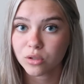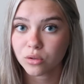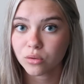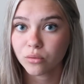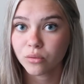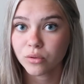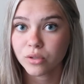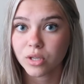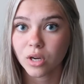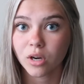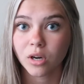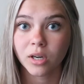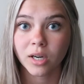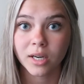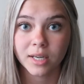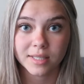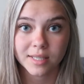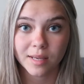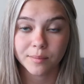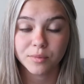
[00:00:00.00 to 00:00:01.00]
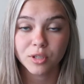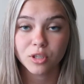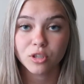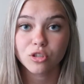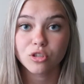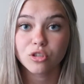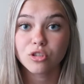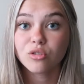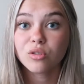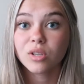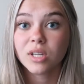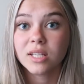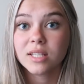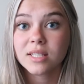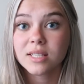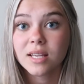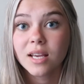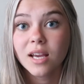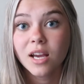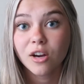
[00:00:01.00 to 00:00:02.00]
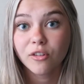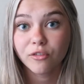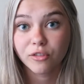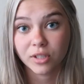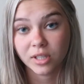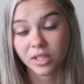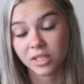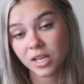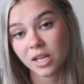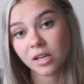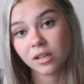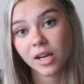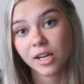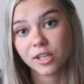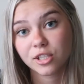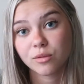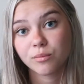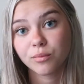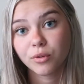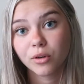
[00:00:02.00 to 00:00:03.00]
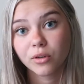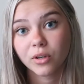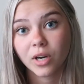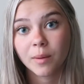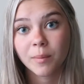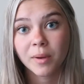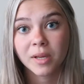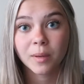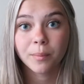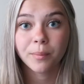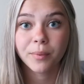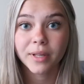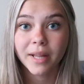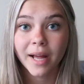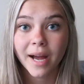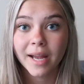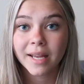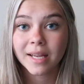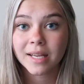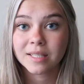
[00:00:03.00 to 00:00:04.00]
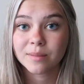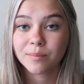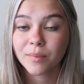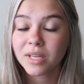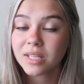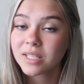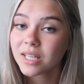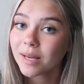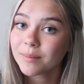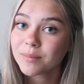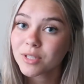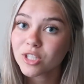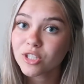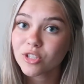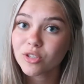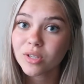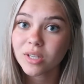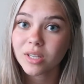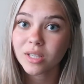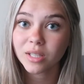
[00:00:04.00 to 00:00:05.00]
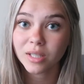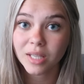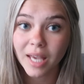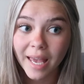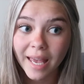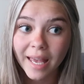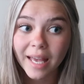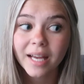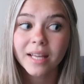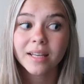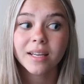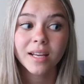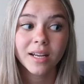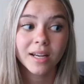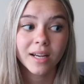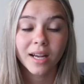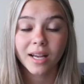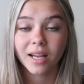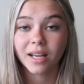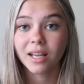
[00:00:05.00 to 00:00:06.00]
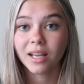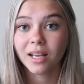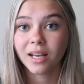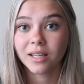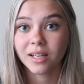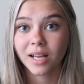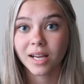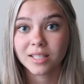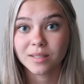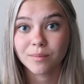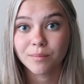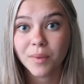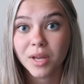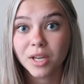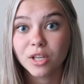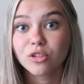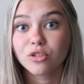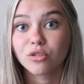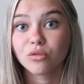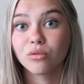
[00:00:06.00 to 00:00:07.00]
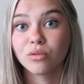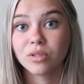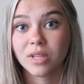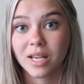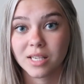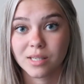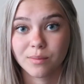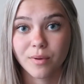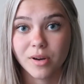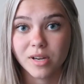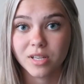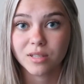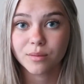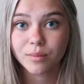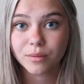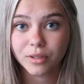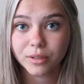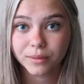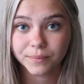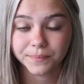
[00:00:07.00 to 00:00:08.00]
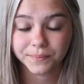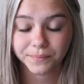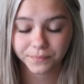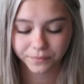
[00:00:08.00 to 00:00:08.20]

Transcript: schools are accepting students for the dental hygiene program, and apply as many times as you can and as many schools as possible.